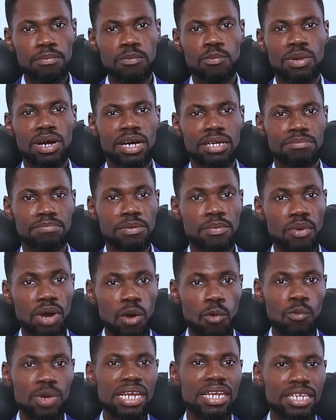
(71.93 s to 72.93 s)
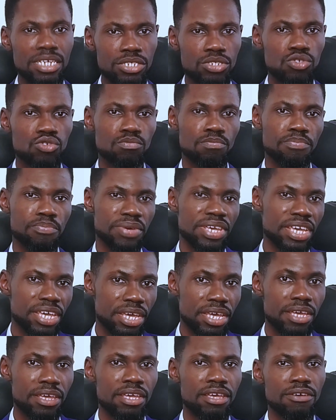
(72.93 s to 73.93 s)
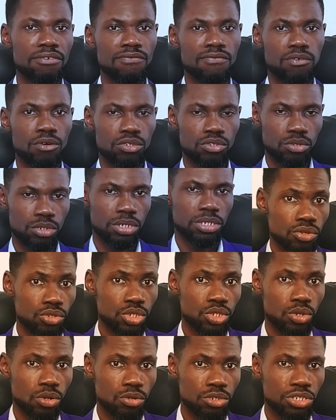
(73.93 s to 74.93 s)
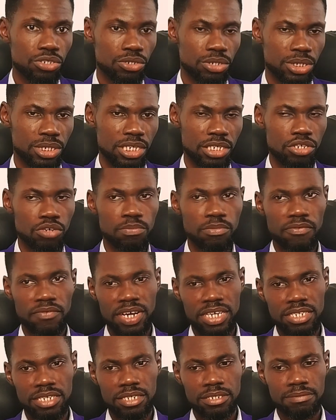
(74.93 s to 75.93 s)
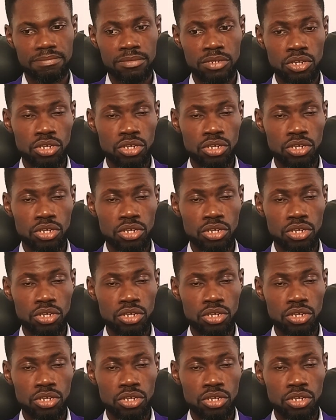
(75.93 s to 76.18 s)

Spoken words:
and people are willing to pay for those solutions that you're providing.